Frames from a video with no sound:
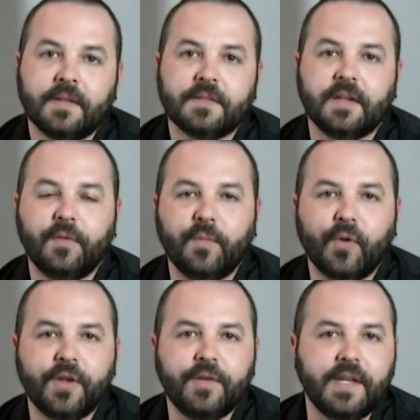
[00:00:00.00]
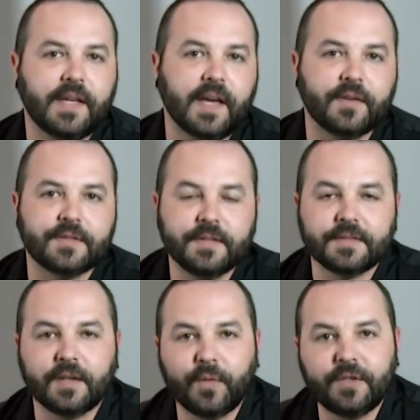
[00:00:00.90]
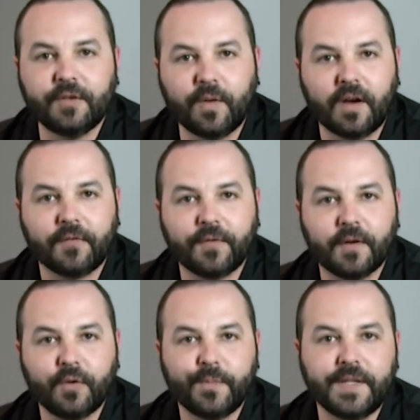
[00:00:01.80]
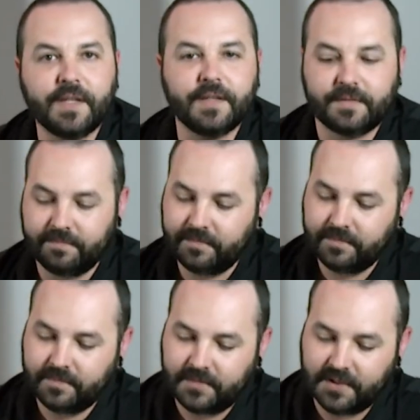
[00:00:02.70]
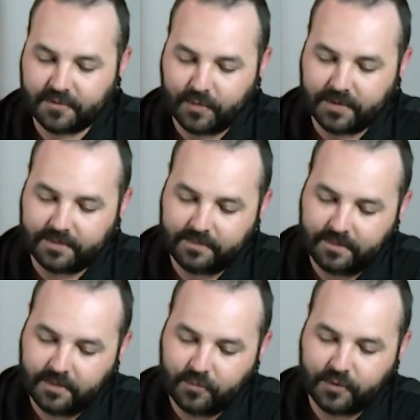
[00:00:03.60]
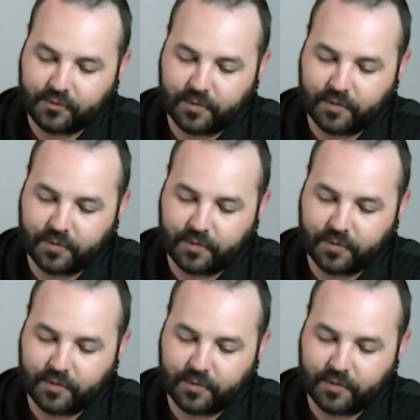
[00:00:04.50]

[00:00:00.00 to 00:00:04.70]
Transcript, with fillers: Some of the more unique housings that we do offer would be this one, which